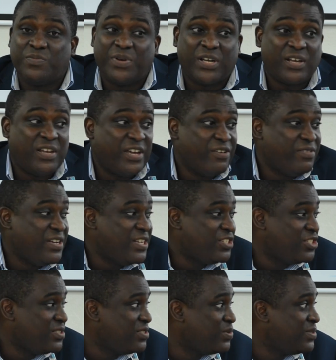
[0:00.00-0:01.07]
But client
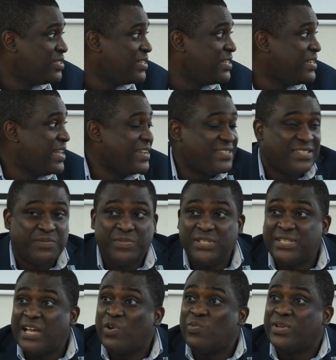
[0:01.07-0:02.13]
relations who were sitting next to me
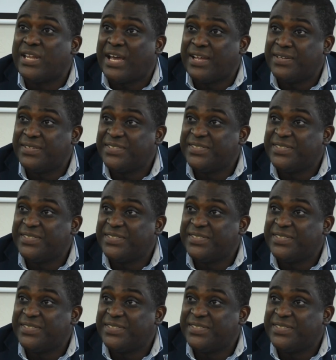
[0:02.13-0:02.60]
dealt with that